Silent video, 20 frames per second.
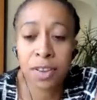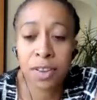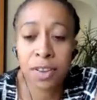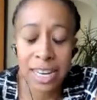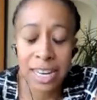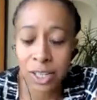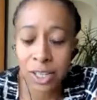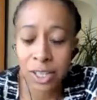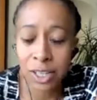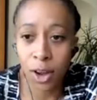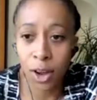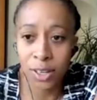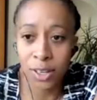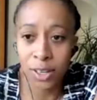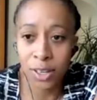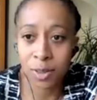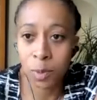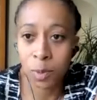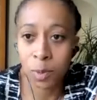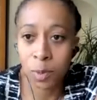doesn't need
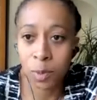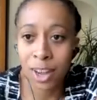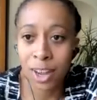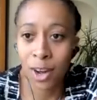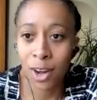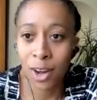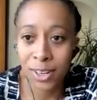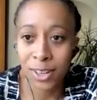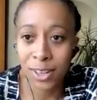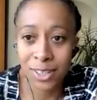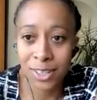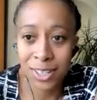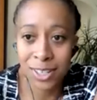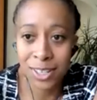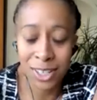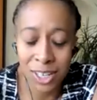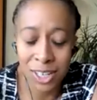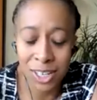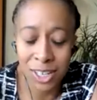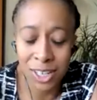to cost what it
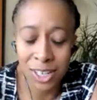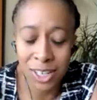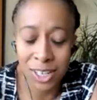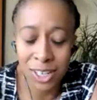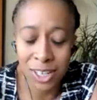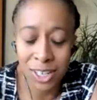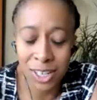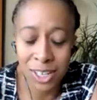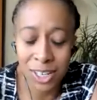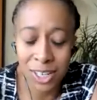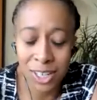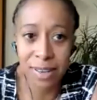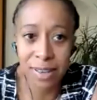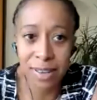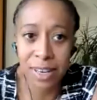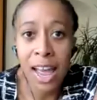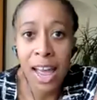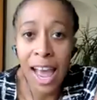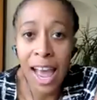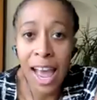costs to do it in
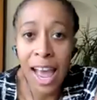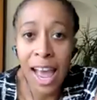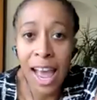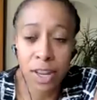person